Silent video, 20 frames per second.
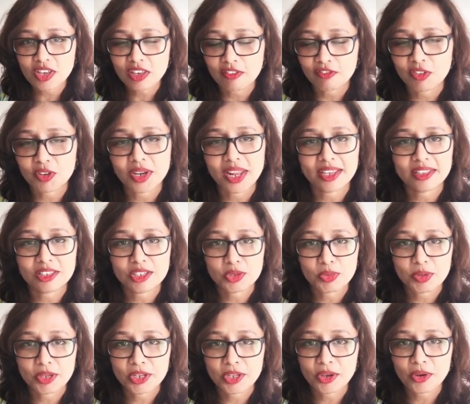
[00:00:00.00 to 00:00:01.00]
If you like this
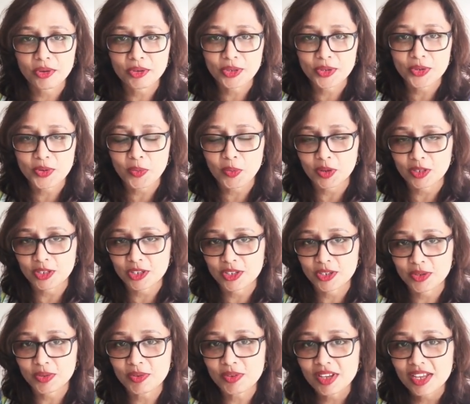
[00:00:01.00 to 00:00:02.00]
video, you know what to
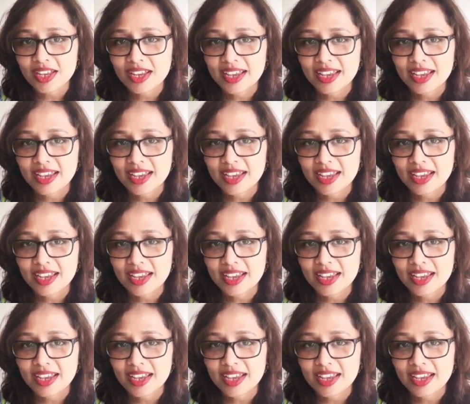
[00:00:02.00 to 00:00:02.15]
do.